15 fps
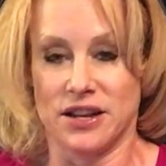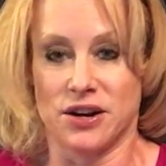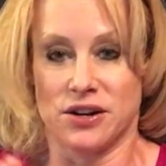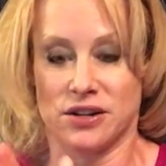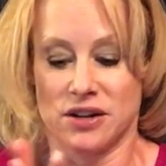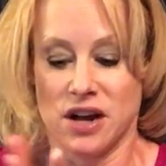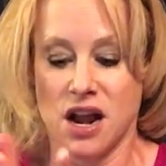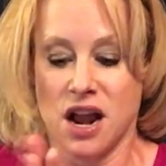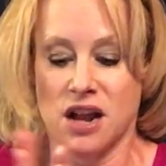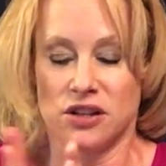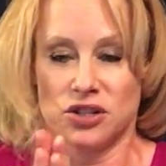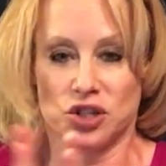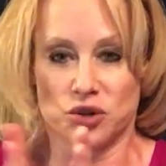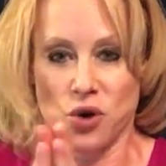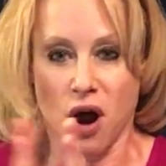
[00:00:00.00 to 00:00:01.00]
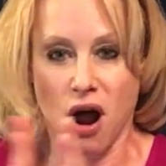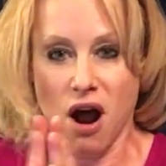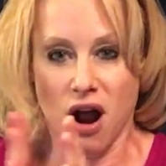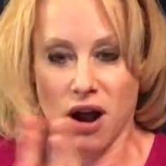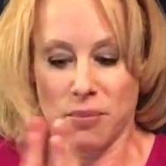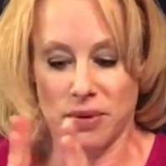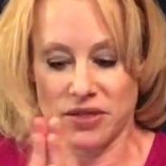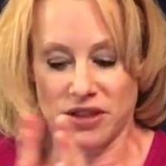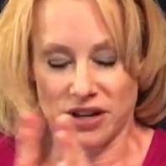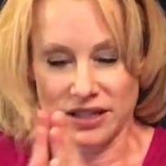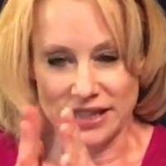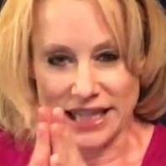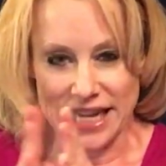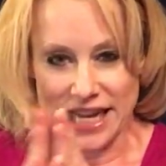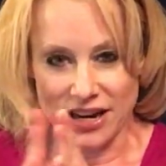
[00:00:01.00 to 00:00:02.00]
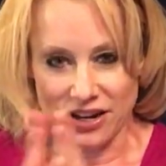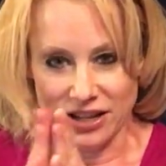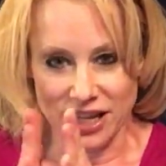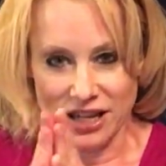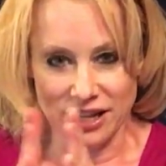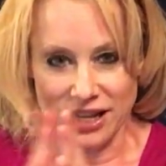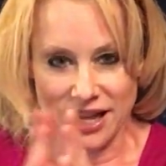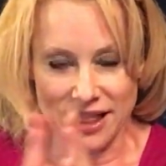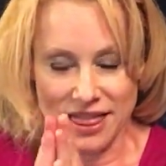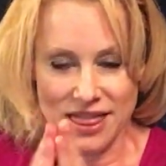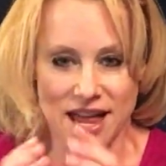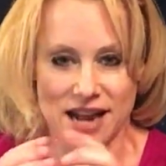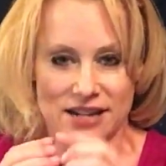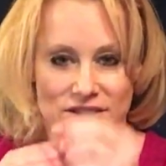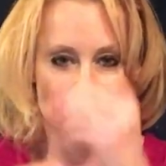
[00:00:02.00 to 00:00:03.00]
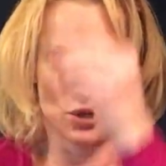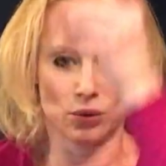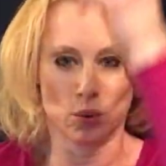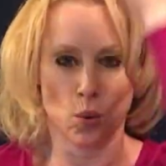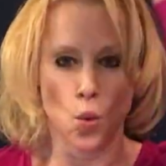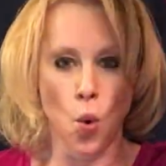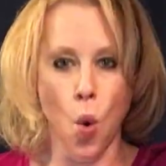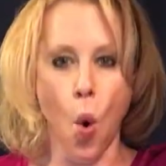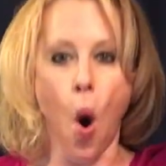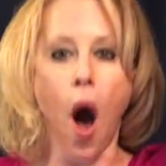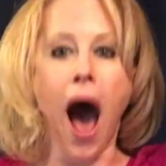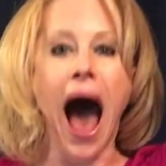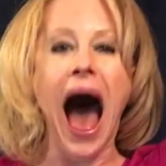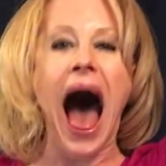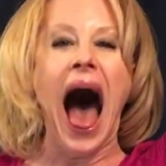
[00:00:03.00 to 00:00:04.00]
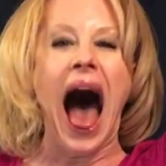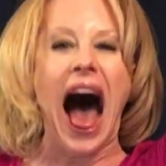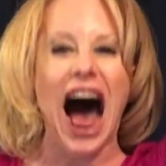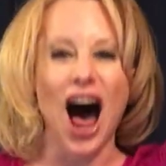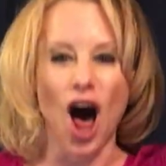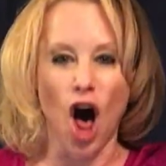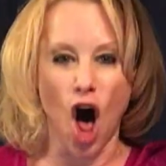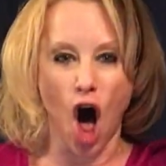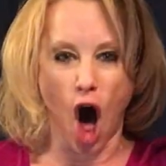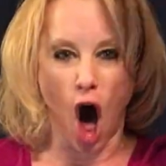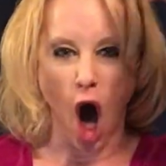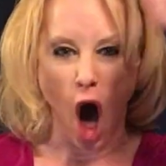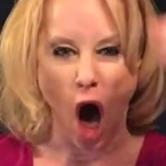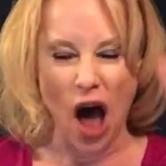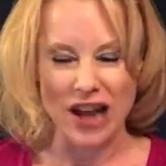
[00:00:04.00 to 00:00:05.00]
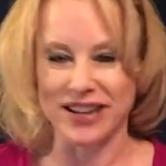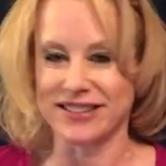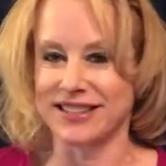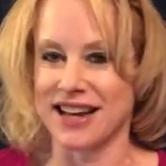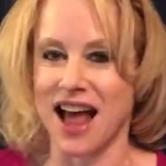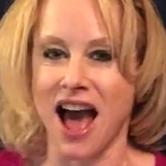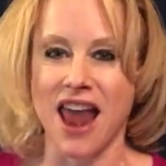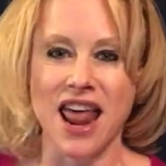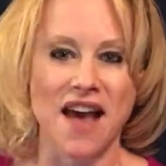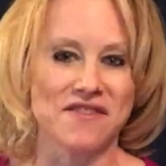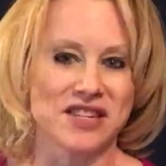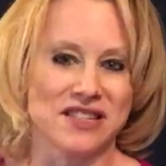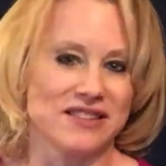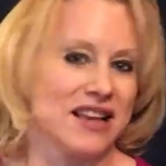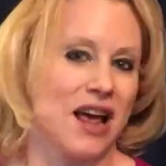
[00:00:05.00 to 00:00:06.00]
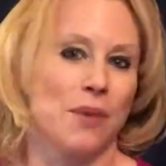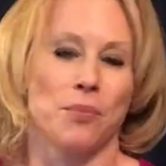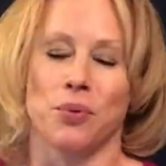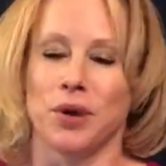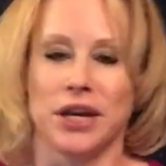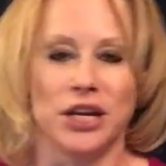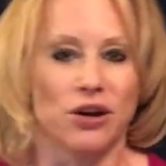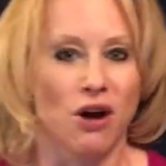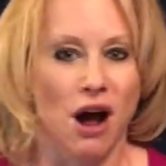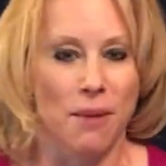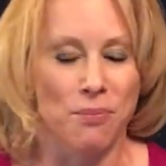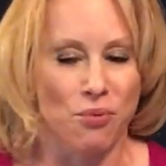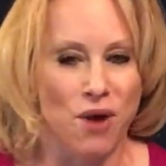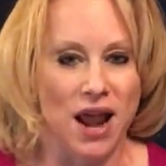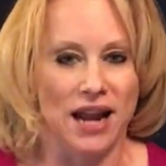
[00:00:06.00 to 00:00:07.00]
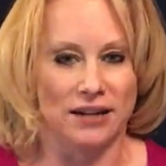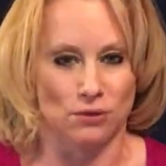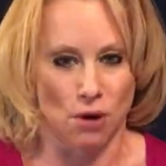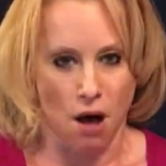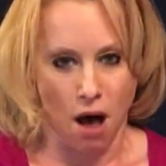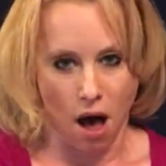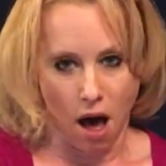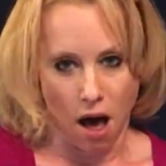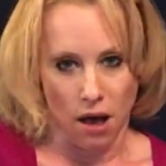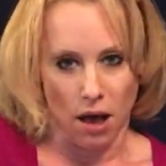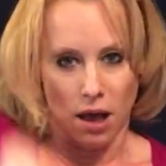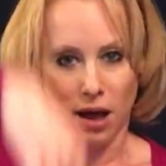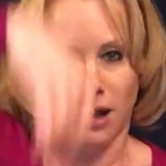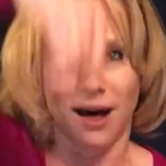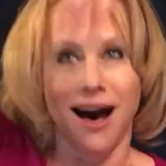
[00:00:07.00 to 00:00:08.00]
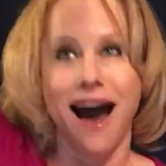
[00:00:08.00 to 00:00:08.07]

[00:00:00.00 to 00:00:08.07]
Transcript: they're strong, but they're little and thin. So, whoa, it does not have to sound pretty or operatic. Whoa.